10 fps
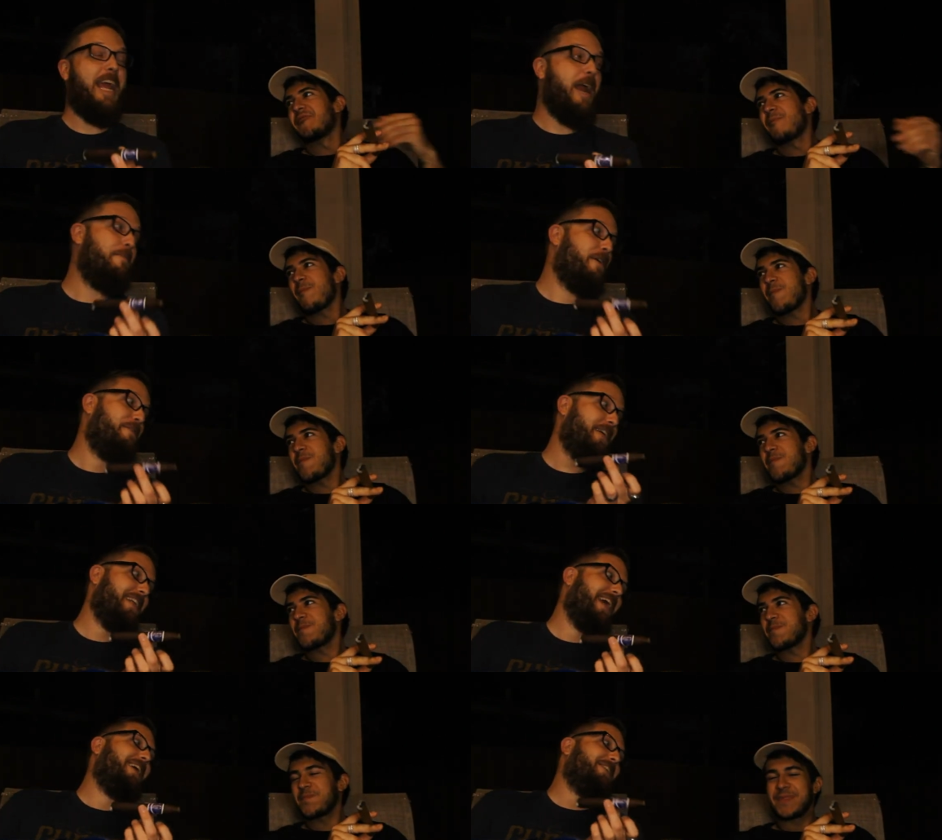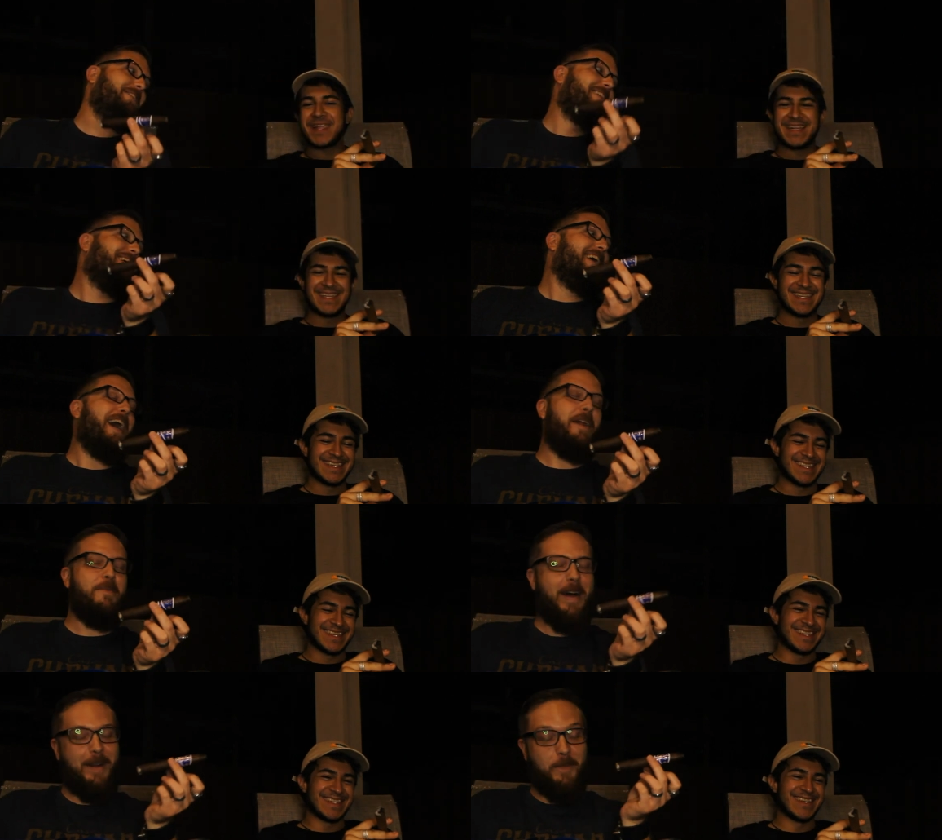Speaker 1: on camera if he inhales. And
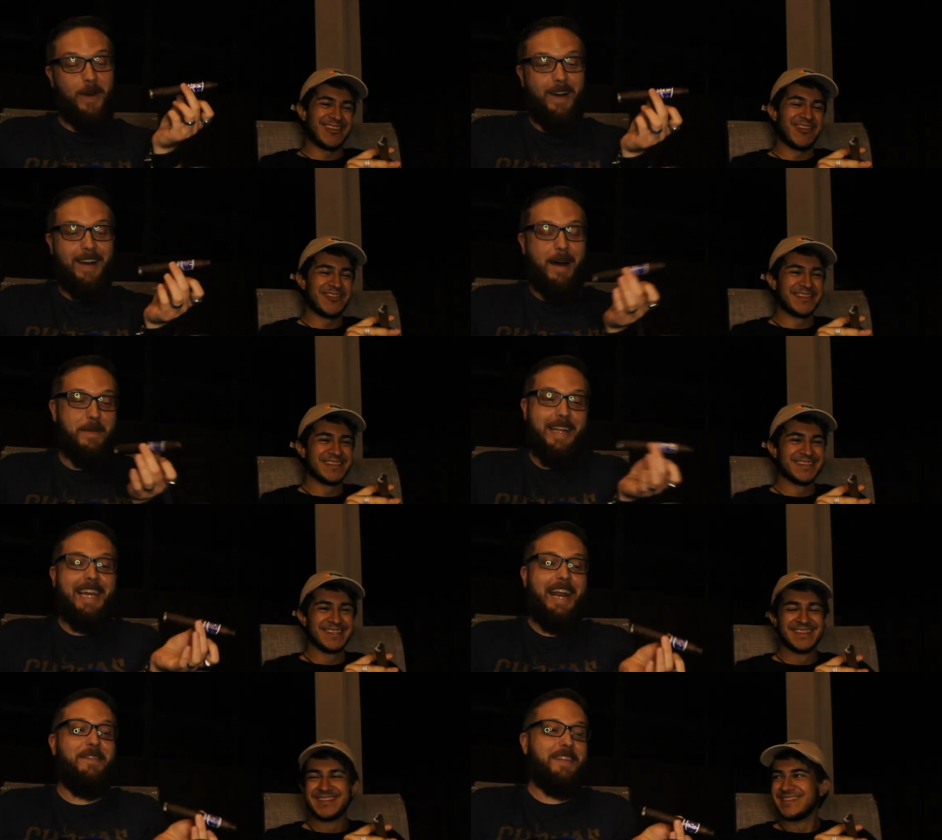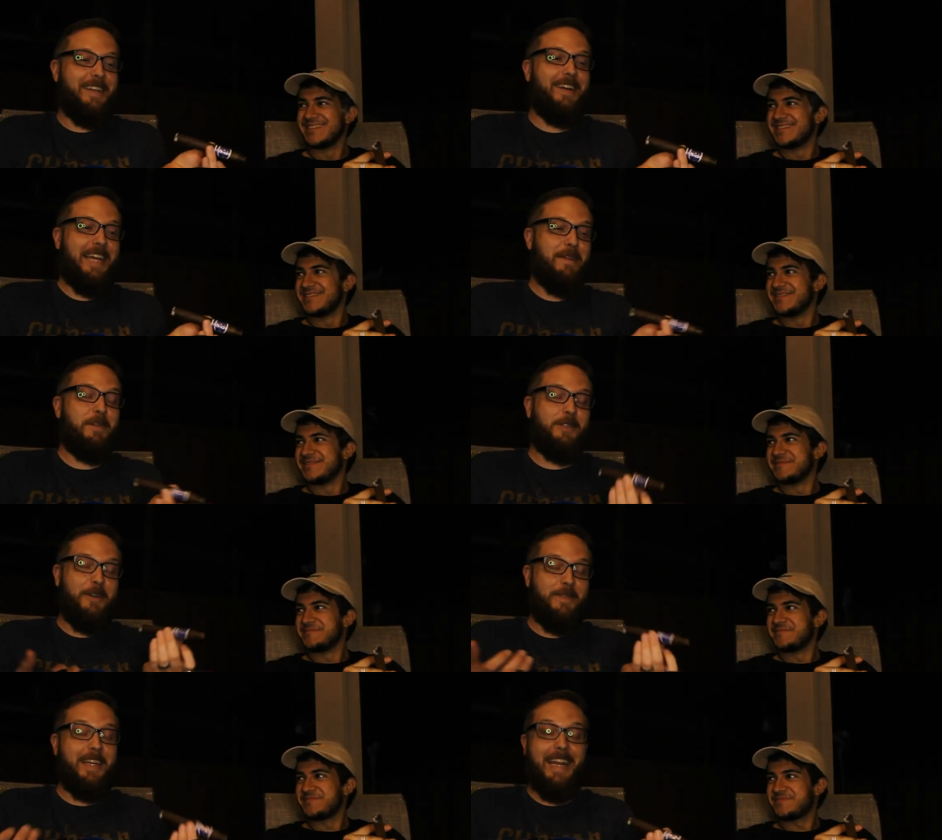I'm like, well, I'm gonna get everything on camera,
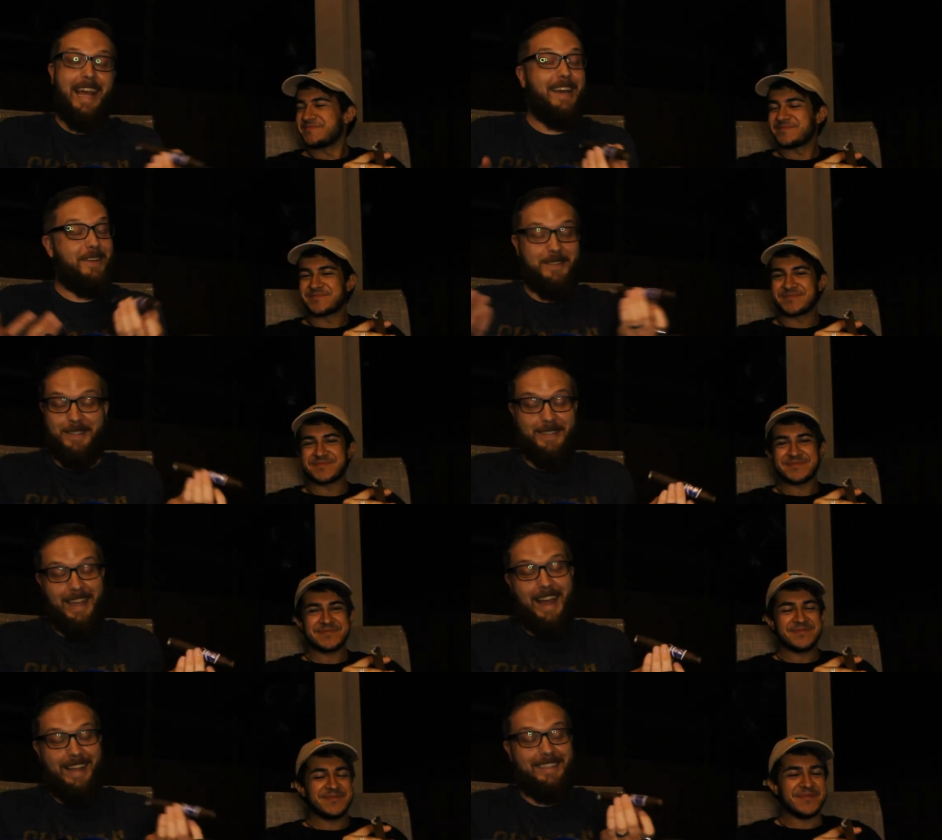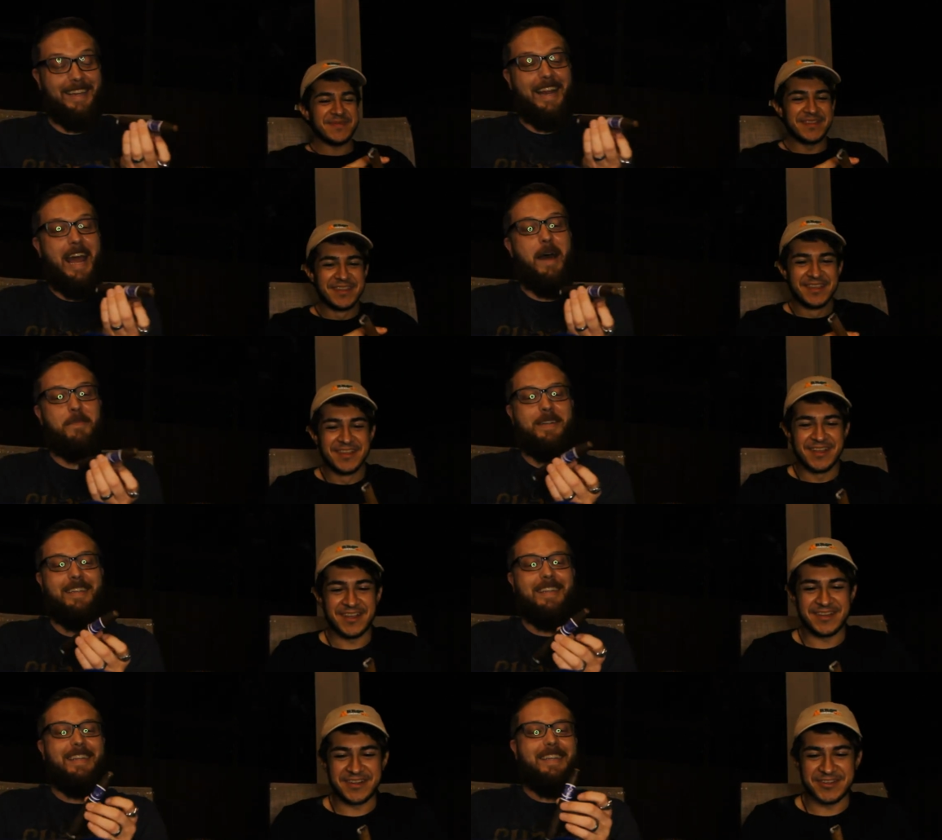so if he inhales, yeah, it's gonna happen.
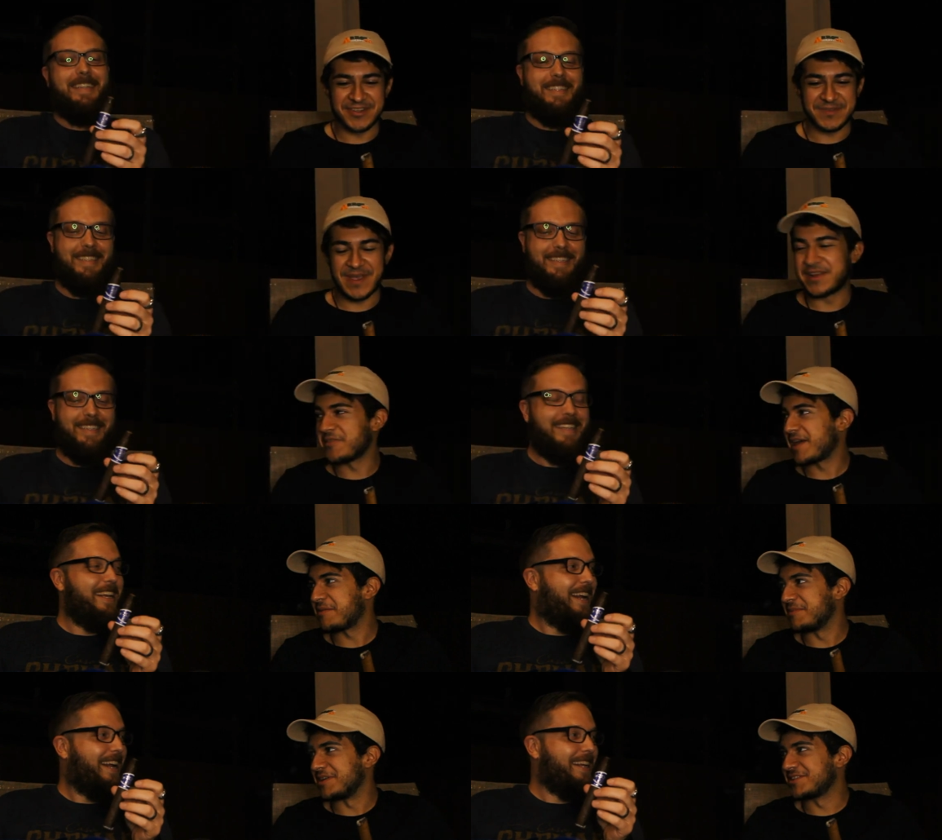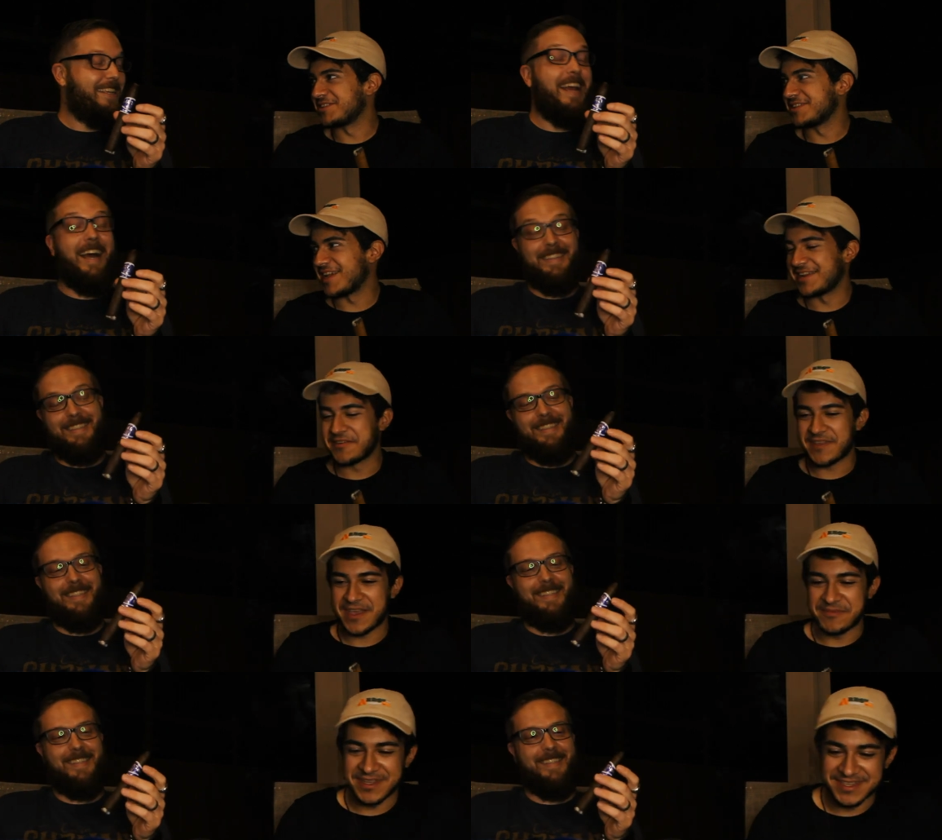
Speaker 2: Oh no, trust me, I know that much. Yeah, I know
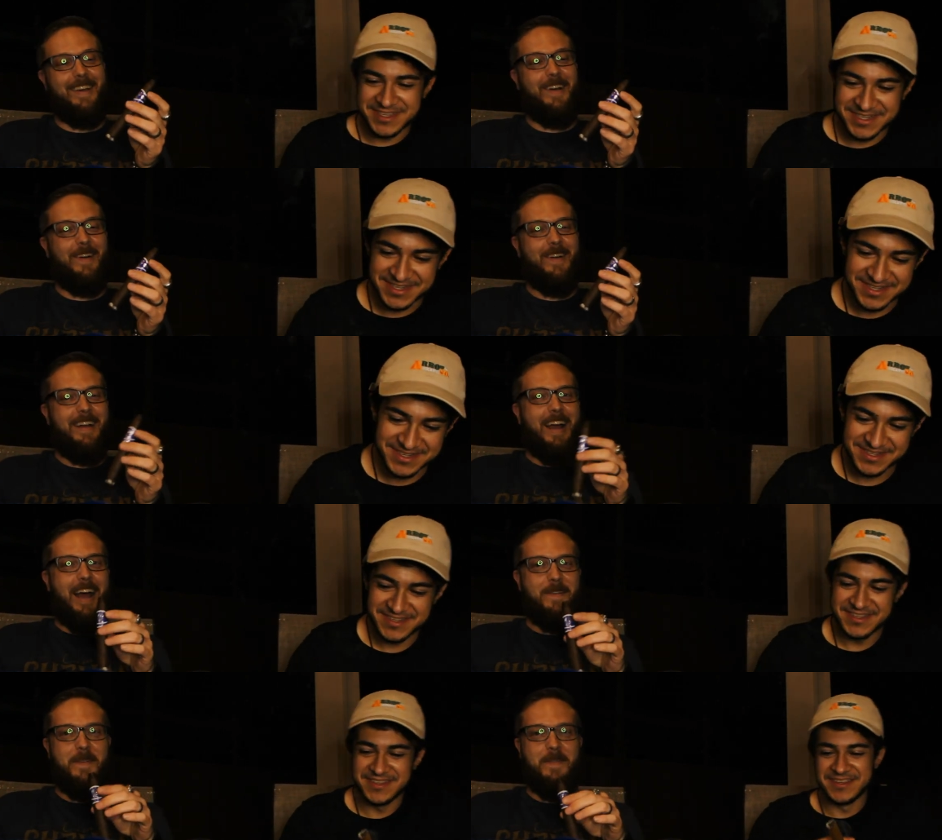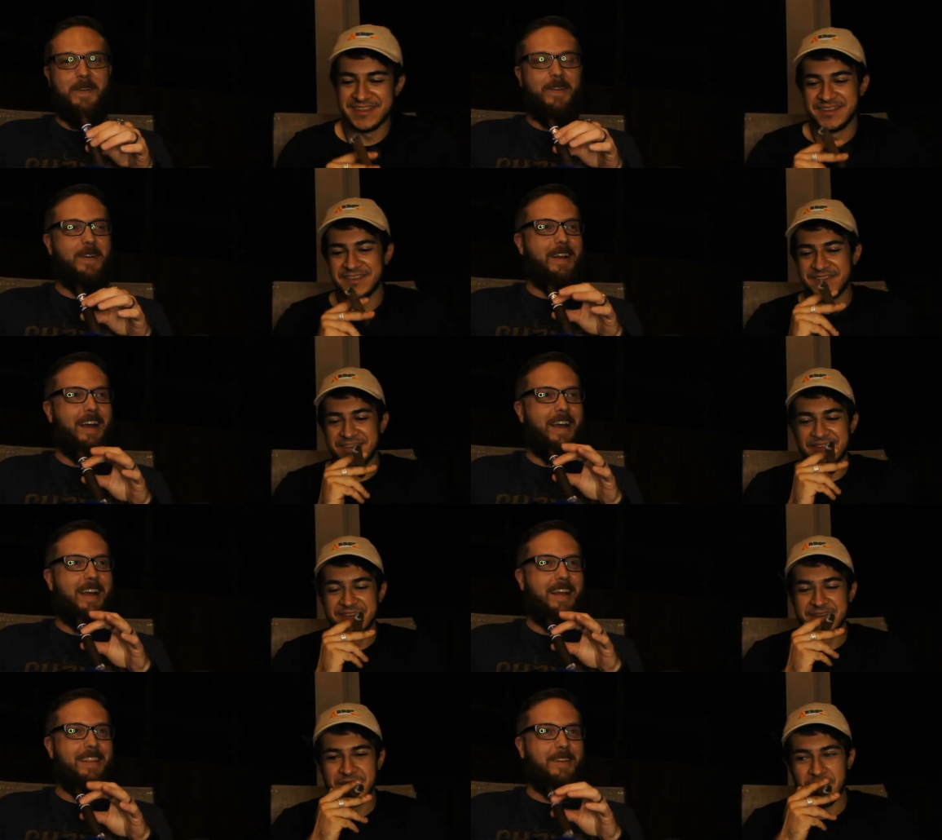that much.
Speaker 1: So I remember
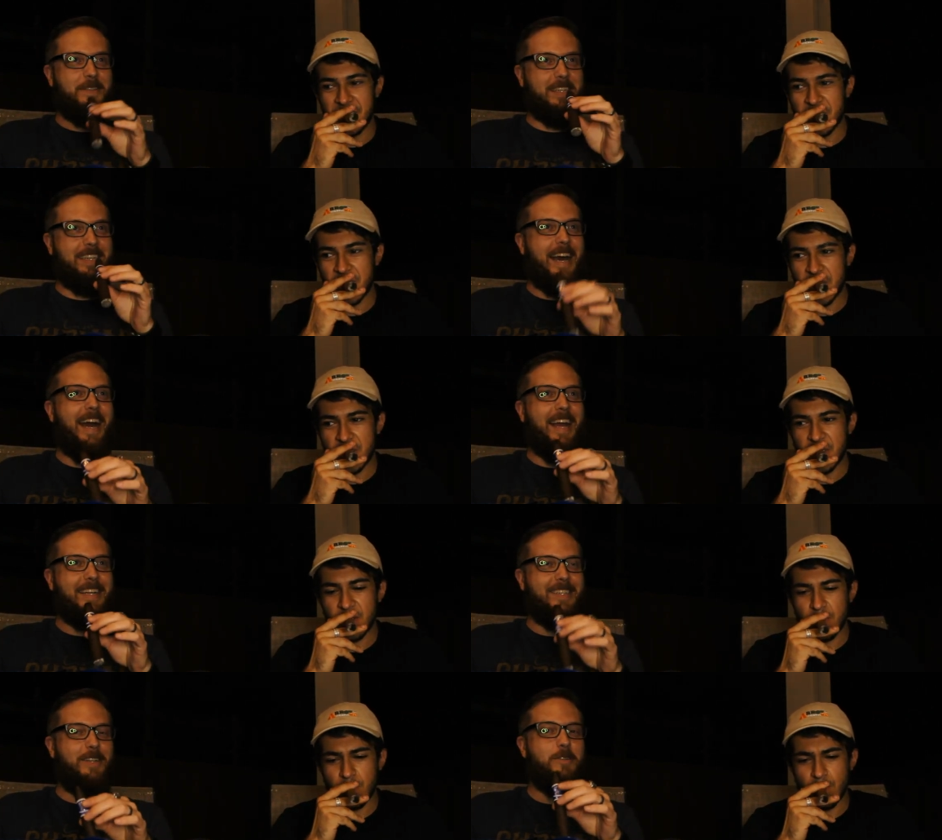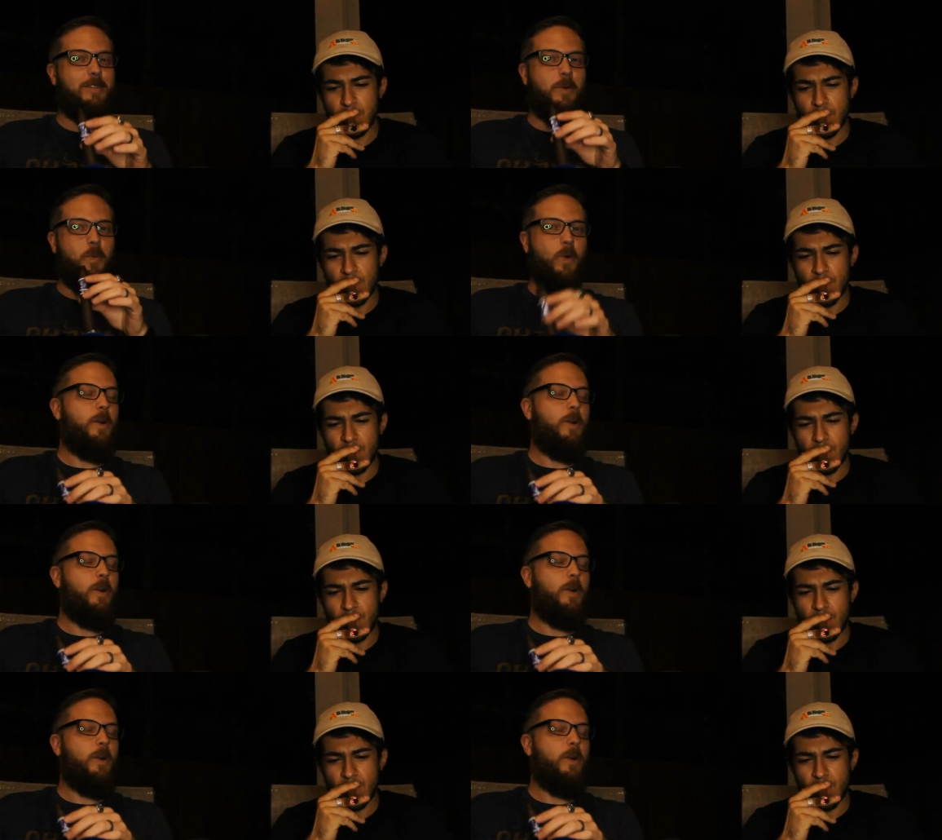uh, there was a guy I actually used to